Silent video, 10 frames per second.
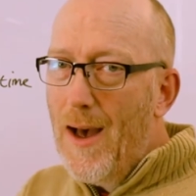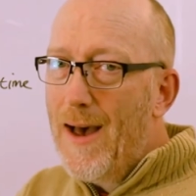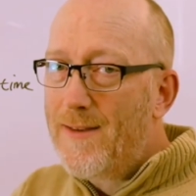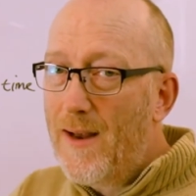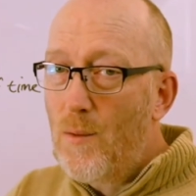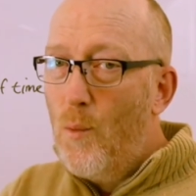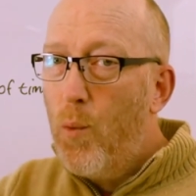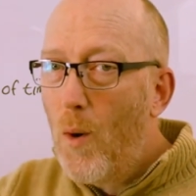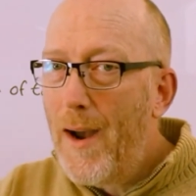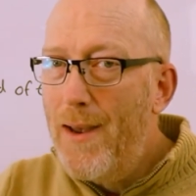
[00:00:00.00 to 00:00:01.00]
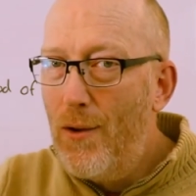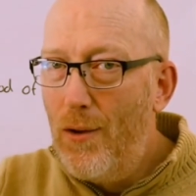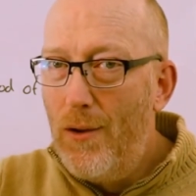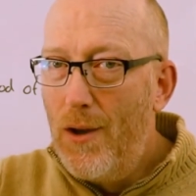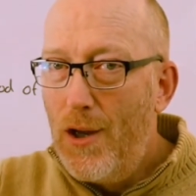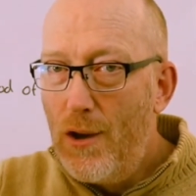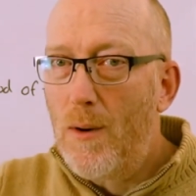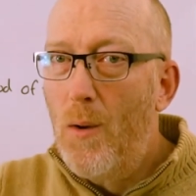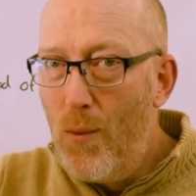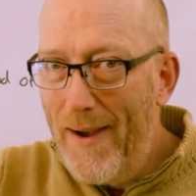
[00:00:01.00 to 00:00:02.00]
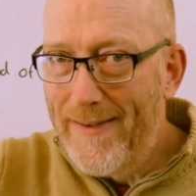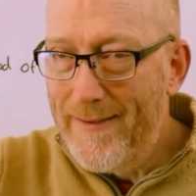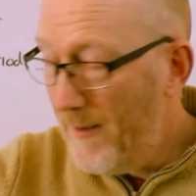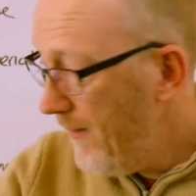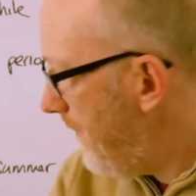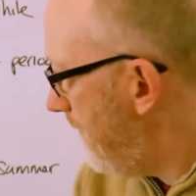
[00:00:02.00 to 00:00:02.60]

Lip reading: as in while you are waiting.